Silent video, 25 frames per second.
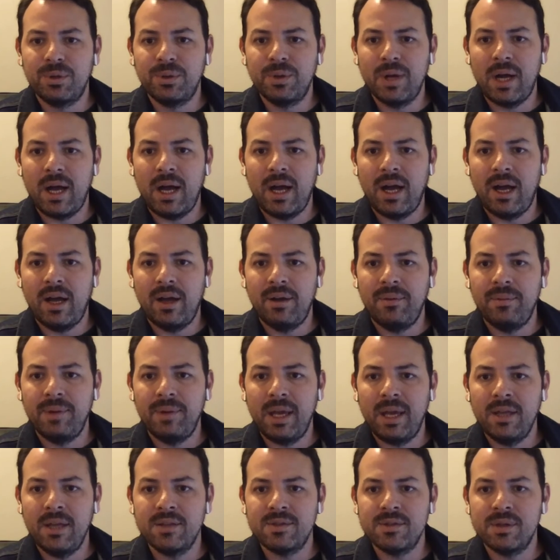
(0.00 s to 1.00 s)
and it's
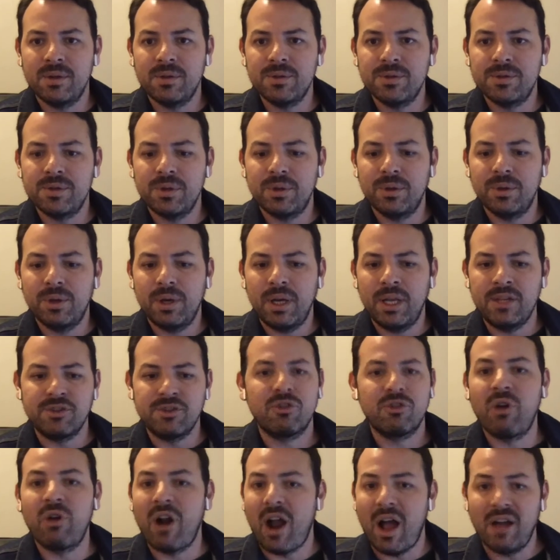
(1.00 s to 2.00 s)
also
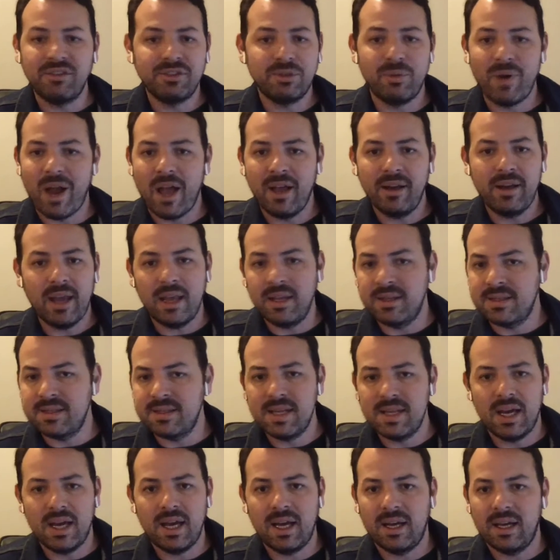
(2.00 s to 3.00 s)
it's
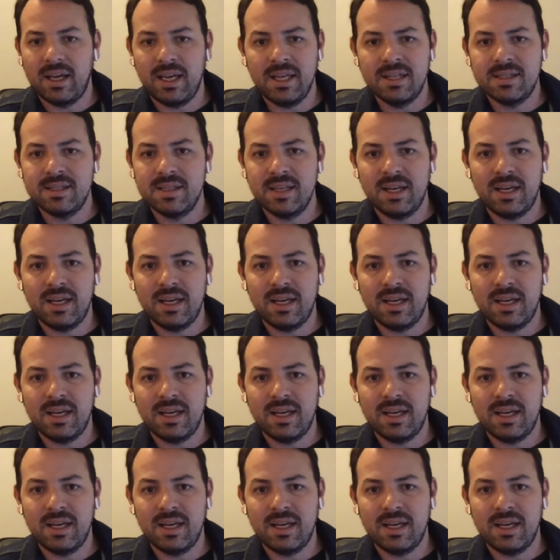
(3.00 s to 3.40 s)
craft, right?